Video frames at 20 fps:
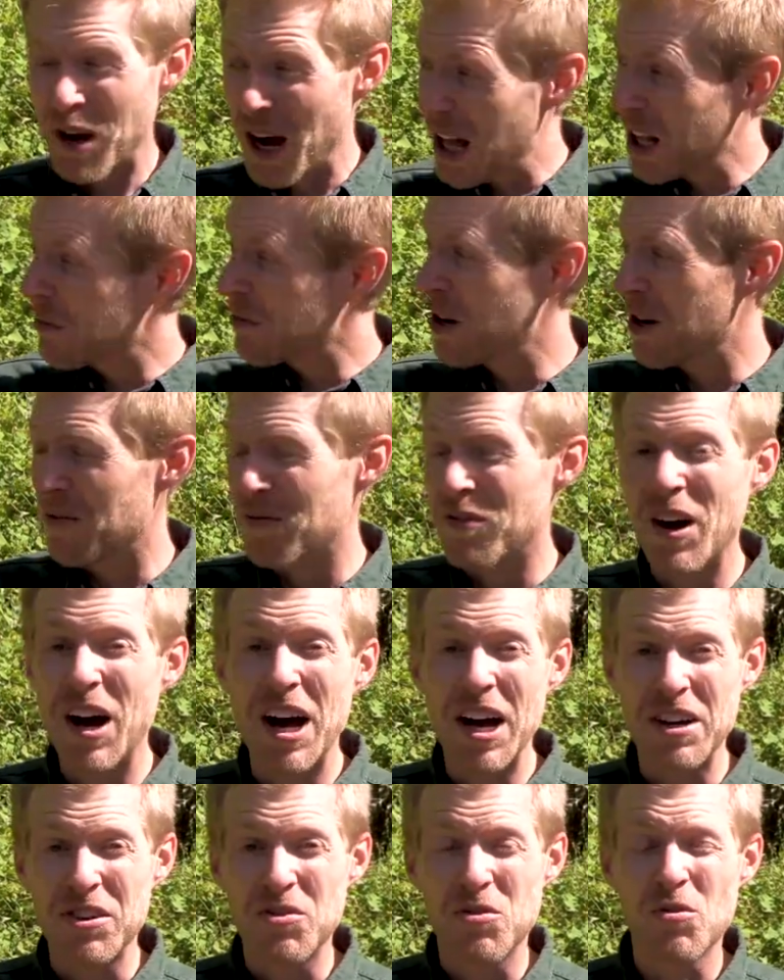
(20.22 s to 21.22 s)
Mile-a-Minute
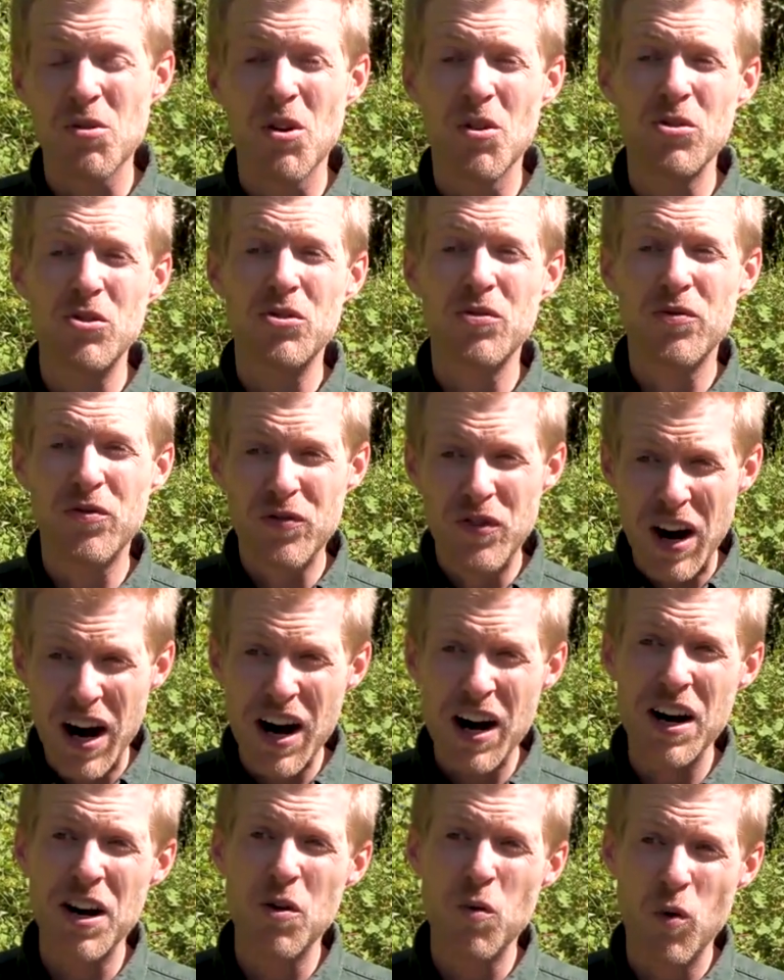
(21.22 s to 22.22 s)
vine grows
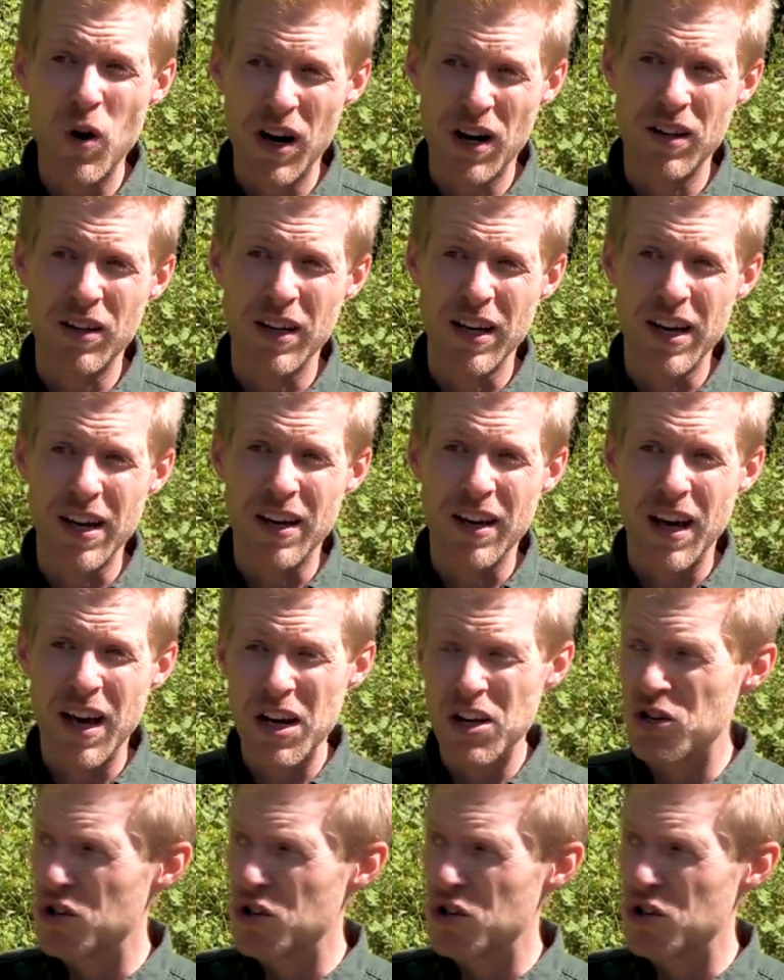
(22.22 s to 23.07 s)
very quickly, and